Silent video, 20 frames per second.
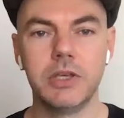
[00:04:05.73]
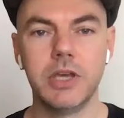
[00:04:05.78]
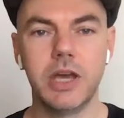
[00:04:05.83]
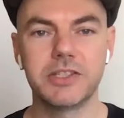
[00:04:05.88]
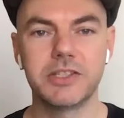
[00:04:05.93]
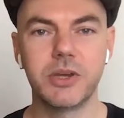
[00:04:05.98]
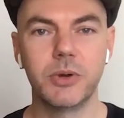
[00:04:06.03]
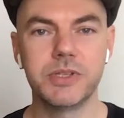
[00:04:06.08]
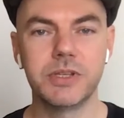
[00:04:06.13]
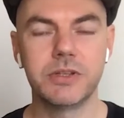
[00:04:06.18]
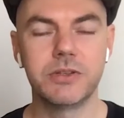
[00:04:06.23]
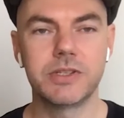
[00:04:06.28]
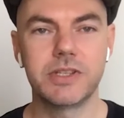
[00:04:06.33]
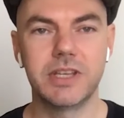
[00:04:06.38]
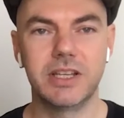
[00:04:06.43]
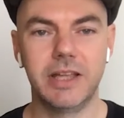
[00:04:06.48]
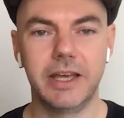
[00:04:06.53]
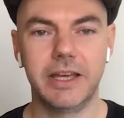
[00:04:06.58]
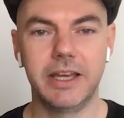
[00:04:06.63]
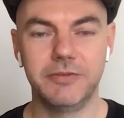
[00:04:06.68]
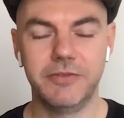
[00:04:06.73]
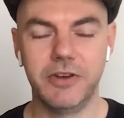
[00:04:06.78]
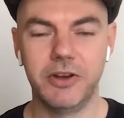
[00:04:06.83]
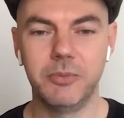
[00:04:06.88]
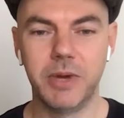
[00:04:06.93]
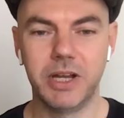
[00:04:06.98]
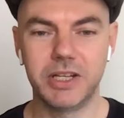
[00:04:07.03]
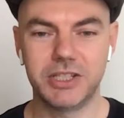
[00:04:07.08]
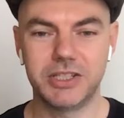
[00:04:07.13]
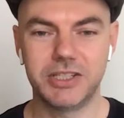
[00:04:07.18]
Yeah, so it's interesting. Like it
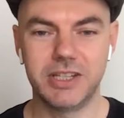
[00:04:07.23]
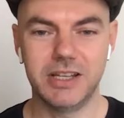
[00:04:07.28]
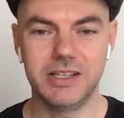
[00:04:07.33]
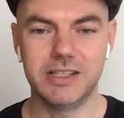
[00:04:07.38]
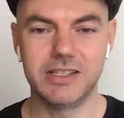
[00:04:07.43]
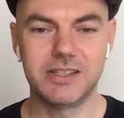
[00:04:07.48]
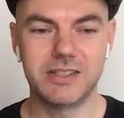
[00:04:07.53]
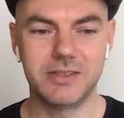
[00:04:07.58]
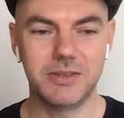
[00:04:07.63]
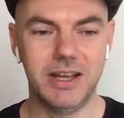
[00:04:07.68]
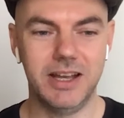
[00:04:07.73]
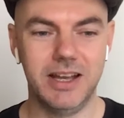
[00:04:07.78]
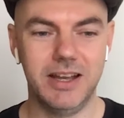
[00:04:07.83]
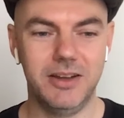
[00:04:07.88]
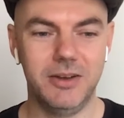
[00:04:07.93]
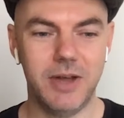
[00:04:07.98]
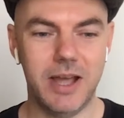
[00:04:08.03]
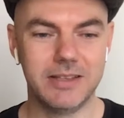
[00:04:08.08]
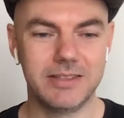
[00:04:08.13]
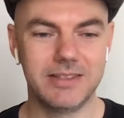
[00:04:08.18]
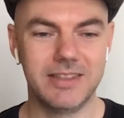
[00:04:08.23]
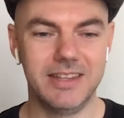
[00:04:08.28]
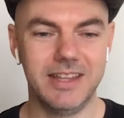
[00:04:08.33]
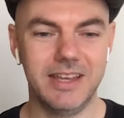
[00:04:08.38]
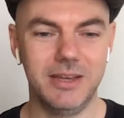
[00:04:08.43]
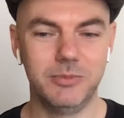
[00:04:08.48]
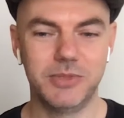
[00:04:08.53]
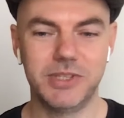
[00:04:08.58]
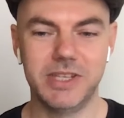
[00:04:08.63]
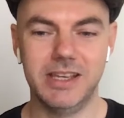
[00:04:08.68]
very much does, as the
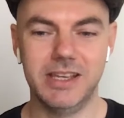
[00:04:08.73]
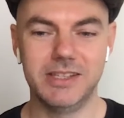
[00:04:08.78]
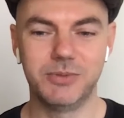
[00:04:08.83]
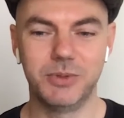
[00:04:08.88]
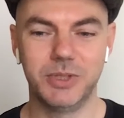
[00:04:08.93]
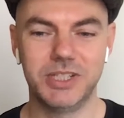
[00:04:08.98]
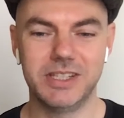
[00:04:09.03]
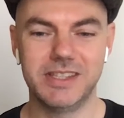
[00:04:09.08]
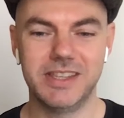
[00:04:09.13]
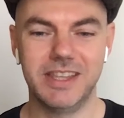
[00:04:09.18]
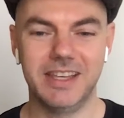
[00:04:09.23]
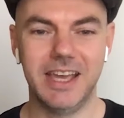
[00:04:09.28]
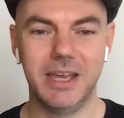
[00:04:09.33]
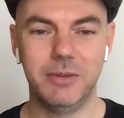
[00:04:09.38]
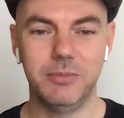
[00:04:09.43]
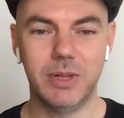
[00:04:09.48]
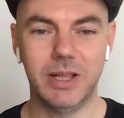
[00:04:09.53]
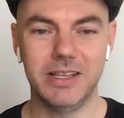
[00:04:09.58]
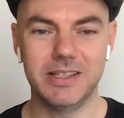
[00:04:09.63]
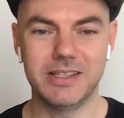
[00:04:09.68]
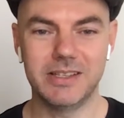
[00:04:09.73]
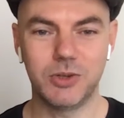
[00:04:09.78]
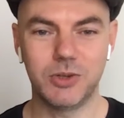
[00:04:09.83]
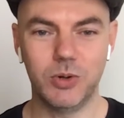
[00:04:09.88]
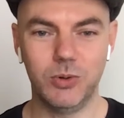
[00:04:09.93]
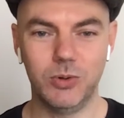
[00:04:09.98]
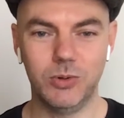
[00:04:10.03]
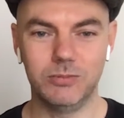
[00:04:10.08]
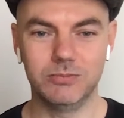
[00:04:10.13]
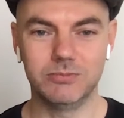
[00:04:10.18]
name says, which is the
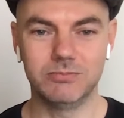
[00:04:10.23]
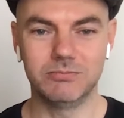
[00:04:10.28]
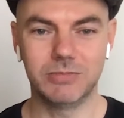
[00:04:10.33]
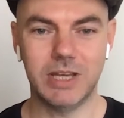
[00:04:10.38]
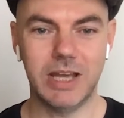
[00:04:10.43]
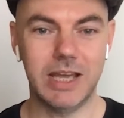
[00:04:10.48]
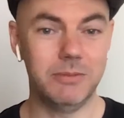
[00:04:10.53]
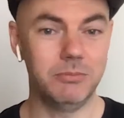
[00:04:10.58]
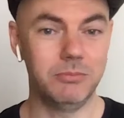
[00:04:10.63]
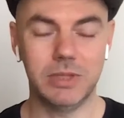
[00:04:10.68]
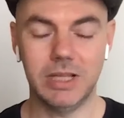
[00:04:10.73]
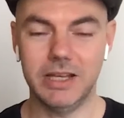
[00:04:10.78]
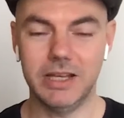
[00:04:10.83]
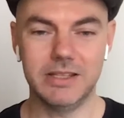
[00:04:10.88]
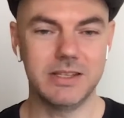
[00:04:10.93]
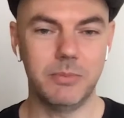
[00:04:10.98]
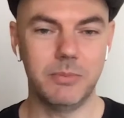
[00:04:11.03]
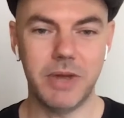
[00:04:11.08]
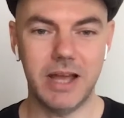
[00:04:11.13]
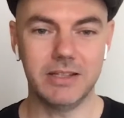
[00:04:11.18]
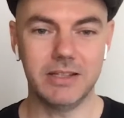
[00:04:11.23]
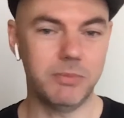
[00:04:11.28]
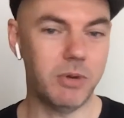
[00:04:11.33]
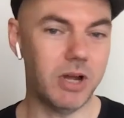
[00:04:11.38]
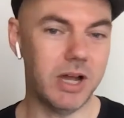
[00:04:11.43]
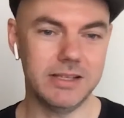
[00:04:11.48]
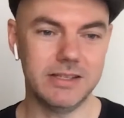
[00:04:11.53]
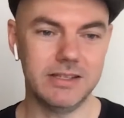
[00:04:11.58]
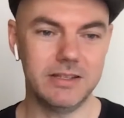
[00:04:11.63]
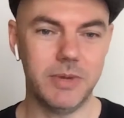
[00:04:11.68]
gameplay is about
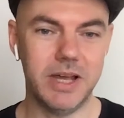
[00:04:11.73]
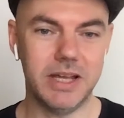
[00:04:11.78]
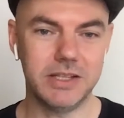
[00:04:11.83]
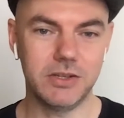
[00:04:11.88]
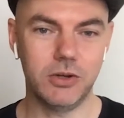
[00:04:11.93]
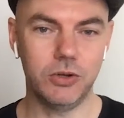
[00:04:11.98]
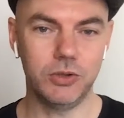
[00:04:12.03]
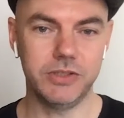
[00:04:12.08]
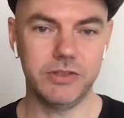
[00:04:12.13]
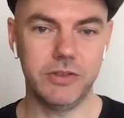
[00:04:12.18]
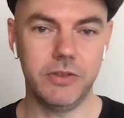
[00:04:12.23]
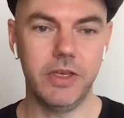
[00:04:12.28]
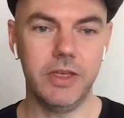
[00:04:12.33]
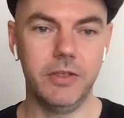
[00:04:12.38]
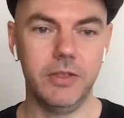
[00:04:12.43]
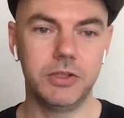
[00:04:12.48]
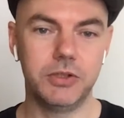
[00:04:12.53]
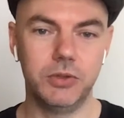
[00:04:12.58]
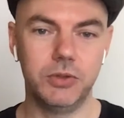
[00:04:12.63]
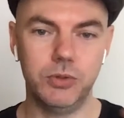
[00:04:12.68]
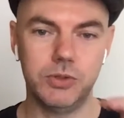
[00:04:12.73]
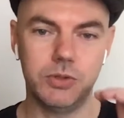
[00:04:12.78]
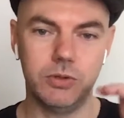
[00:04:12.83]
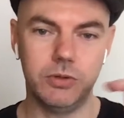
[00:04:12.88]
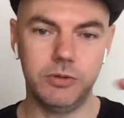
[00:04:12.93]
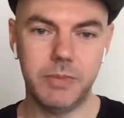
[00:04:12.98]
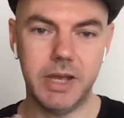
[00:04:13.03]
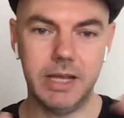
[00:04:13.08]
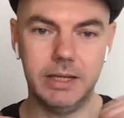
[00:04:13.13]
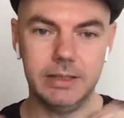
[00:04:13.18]
spies and about soldiers, and they're the two
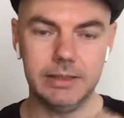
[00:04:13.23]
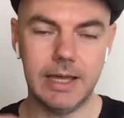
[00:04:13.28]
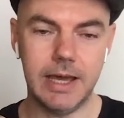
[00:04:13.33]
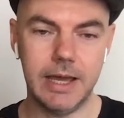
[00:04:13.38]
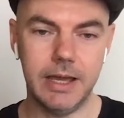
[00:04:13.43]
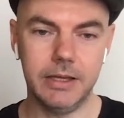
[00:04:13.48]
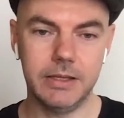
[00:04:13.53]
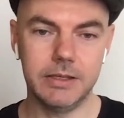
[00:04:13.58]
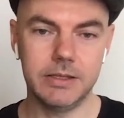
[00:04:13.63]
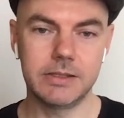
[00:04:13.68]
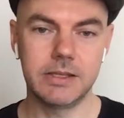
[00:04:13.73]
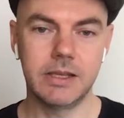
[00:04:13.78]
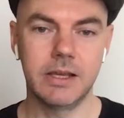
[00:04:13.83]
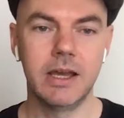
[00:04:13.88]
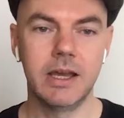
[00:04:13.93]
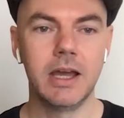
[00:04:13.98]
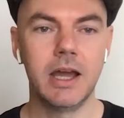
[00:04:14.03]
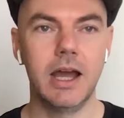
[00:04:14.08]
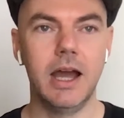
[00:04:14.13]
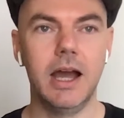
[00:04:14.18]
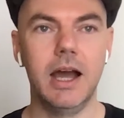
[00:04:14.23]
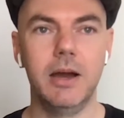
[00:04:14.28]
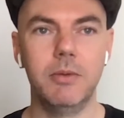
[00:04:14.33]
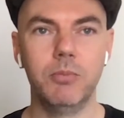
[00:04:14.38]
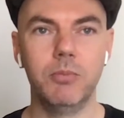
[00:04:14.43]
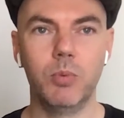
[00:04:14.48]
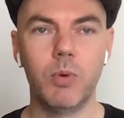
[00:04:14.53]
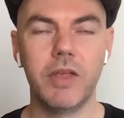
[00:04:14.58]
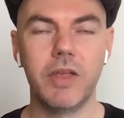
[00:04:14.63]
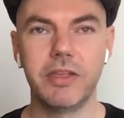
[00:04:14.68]
sort of main layers.
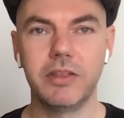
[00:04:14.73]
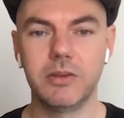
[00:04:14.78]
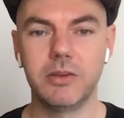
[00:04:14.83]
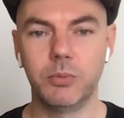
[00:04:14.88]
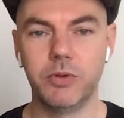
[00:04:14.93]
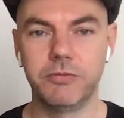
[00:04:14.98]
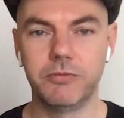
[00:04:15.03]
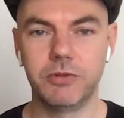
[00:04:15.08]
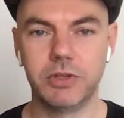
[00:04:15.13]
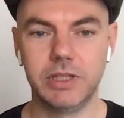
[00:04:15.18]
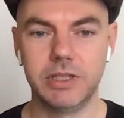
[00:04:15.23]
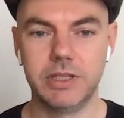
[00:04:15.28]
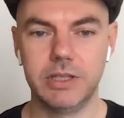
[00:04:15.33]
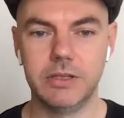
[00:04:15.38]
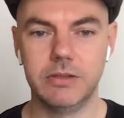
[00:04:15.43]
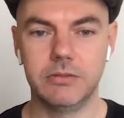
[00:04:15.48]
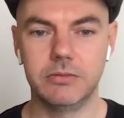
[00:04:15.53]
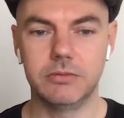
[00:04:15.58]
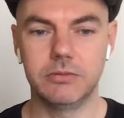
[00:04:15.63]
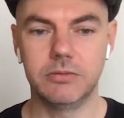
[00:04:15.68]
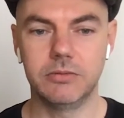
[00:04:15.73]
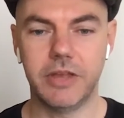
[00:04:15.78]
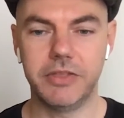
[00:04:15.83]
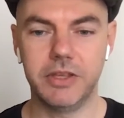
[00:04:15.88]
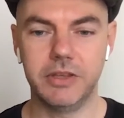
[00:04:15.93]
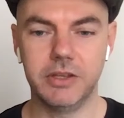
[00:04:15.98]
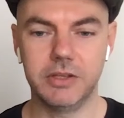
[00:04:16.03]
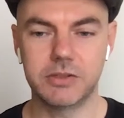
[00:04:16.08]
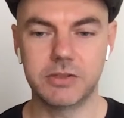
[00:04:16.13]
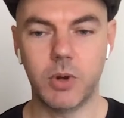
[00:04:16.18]
One thing that I
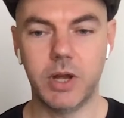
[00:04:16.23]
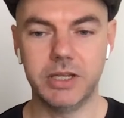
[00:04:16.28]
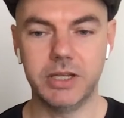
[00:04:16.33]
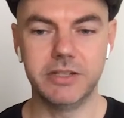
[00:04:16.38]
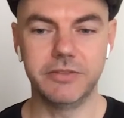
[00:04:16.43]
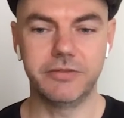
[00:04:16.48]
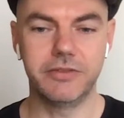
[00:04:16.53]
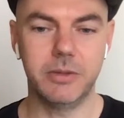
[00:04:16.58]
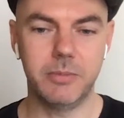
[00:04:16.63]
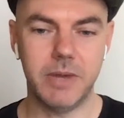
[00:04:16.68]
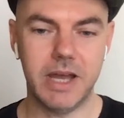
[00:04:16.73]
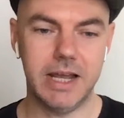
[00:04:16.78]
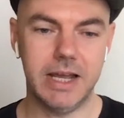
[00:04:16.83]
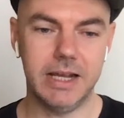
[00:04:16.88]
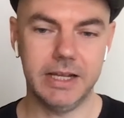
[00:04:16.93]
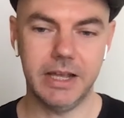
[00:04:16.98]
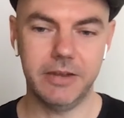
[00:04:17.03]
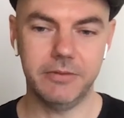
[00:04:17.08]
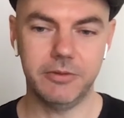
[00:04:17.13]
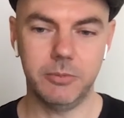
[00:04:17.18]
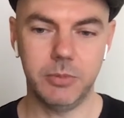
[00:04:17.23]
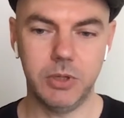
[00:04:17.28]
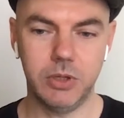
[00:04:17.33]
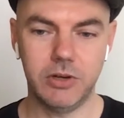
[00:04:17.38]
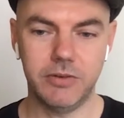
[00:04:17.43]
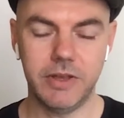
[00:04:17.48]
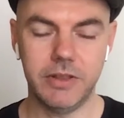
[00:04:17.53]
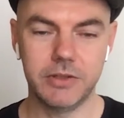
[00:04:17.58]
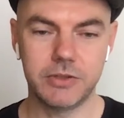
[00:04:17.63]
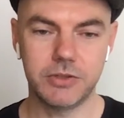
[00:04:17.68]
think that's quite different about our game from a
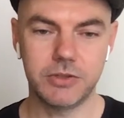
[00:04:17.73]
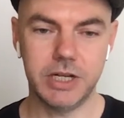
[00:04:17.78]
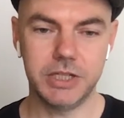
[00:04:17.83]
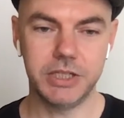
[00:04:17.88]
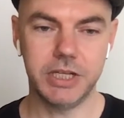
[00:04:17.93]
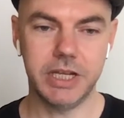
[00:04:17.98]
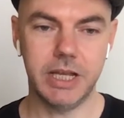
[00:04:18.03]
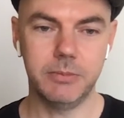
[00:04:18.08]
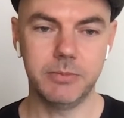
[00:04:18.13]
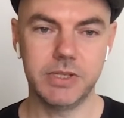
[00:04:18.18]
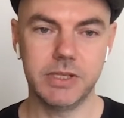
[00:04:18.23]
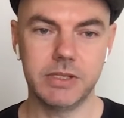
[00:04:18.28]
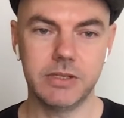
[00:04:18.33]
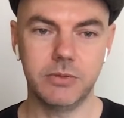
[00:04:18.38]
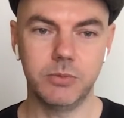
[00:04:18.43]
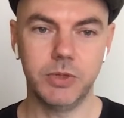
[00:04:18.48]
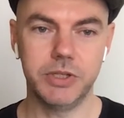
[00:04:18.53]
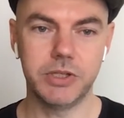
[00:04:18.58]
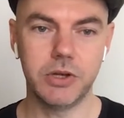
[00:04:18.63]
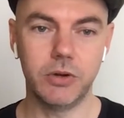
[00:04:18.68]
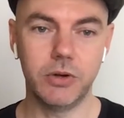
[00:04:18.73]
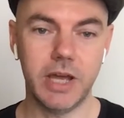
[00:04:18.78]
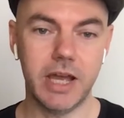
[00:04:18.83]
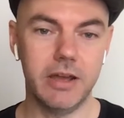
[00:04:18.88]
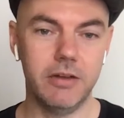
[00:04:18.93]
lot of other strategy games is that we don't